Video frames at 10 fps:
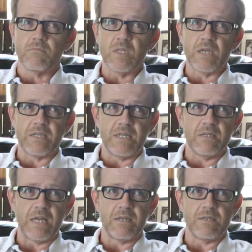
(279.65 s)

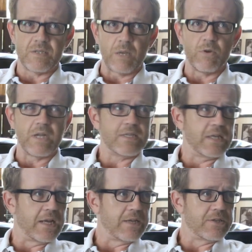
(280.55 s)
December
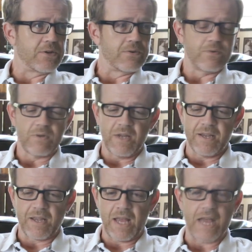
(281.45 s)
1982,
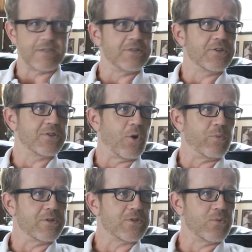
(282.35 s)
and Cats had just
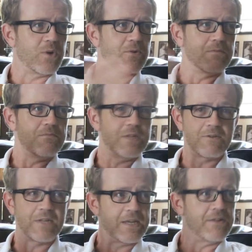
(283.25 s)
opened, so we were
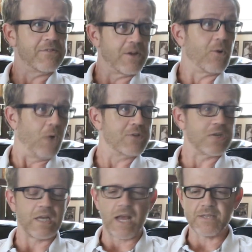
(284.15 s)
literally in the theater
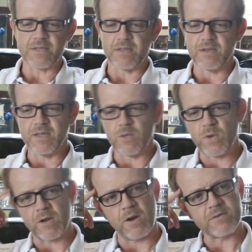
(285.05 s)
watching Cats in the
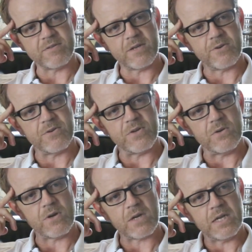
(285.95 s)
Winter Garden Theater in New
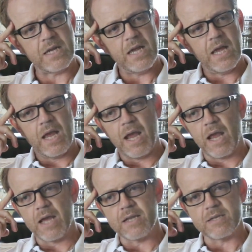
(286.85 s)
York.
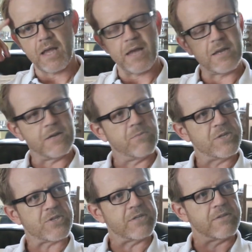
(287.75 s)
And at
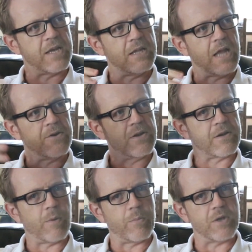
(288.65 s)
intermission, they allow you
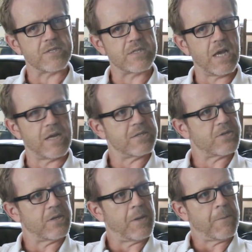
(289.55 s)
to come up on
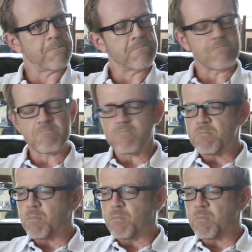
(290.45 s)
stage. Mm-hmm.